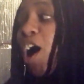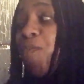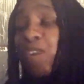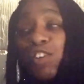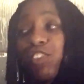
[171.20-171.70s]

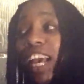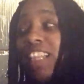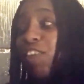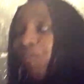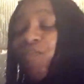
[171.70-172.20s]
almost
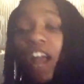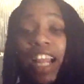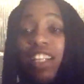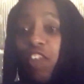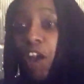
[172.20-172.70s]
got to
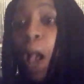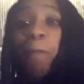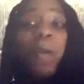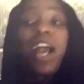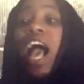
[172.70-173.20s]
fighting them.
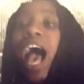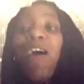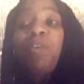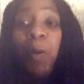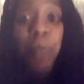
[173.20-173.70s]

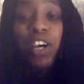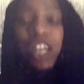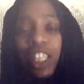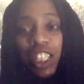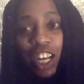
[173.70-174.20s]
I will put
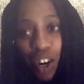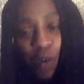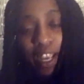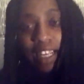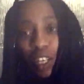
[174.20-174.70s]
a
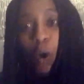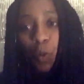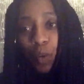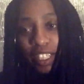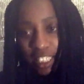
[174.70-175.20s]
note in
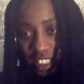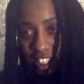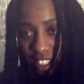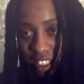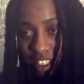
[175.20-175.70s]
your
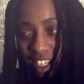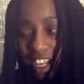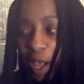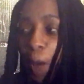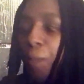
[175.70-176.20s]
windshield.
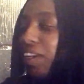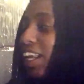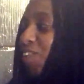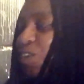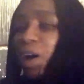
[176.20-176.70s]
But
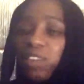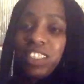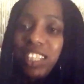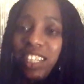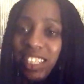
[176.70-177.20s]
that's when I
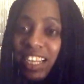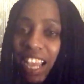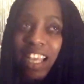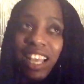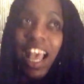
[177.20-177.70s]
was young now.
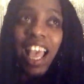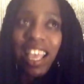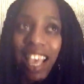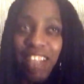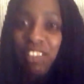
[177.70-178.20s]
I
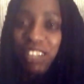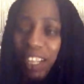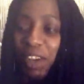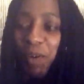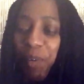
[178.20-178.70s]
ain't got to do
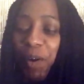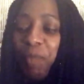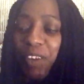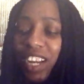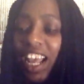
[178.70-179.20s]
that no
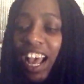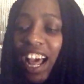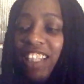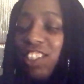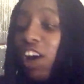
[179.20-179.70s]
more. But so
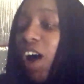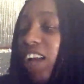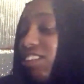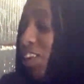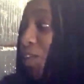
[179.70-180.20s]
I
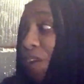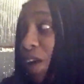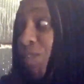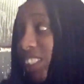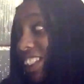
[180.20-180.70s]
don't know if I
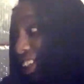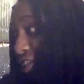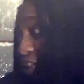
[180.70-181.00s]
would still